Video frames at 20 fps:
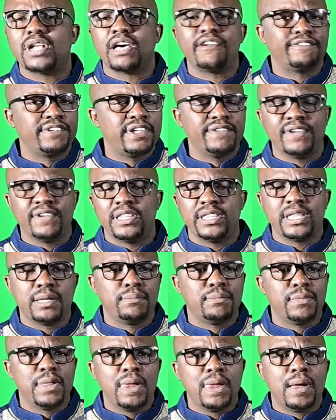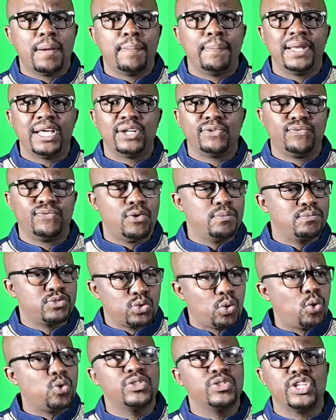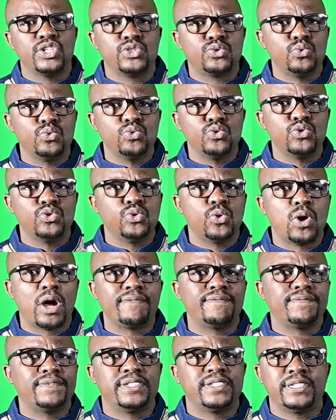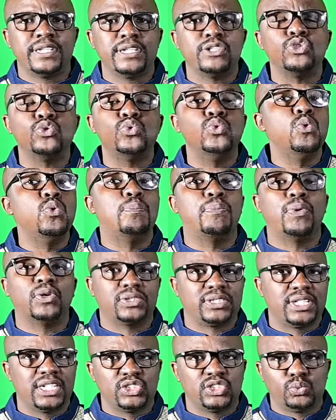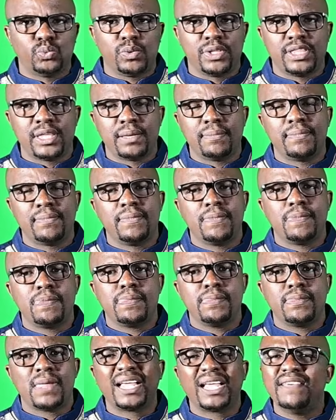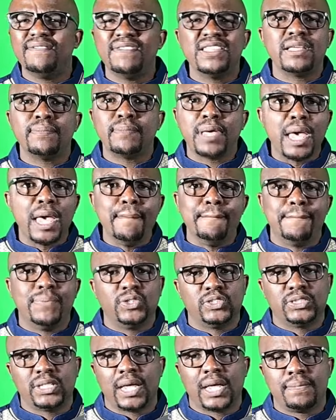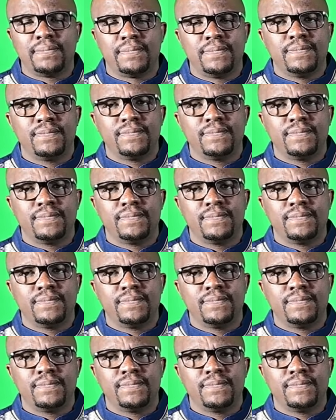I've given them platforms on the studio. I've did two podcasts with them. I've given them ample time.